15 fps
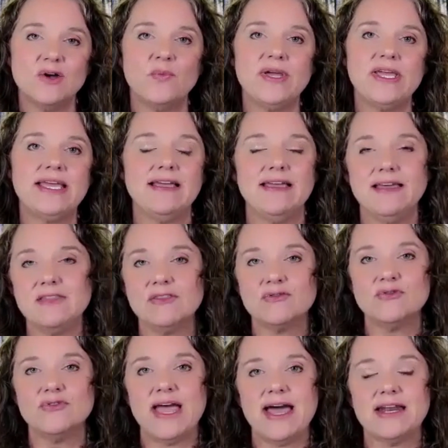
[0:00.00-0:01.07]
we can get
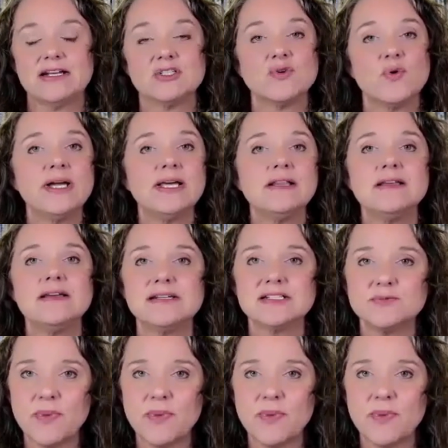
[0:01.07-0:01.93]
through that as quickly as